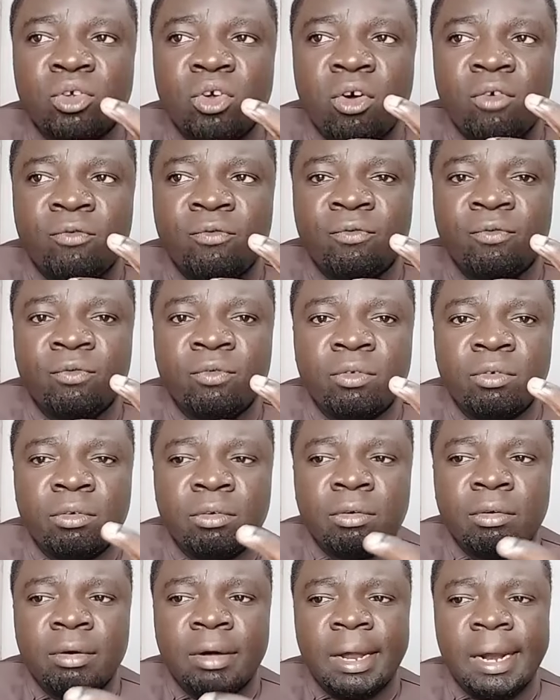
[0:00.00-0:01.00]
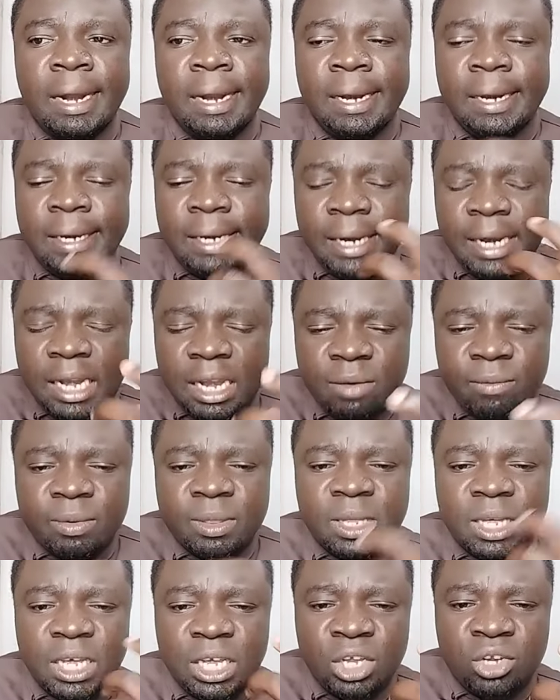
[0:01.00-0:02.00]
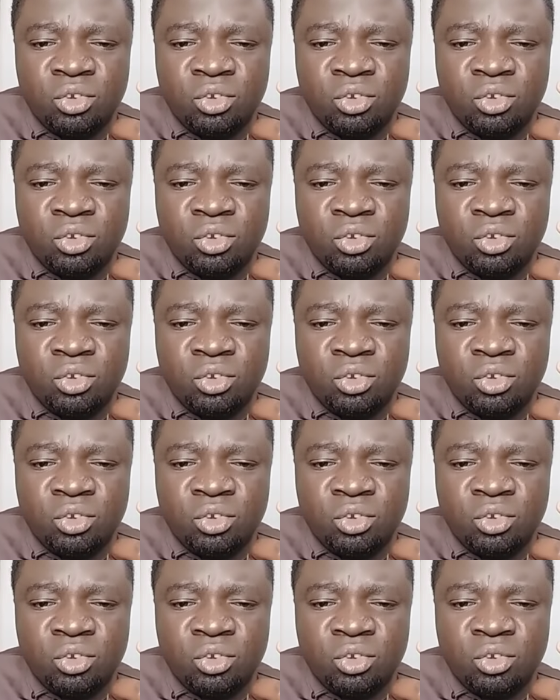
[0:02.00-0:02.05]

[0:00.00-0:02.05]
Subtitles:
of dealing with the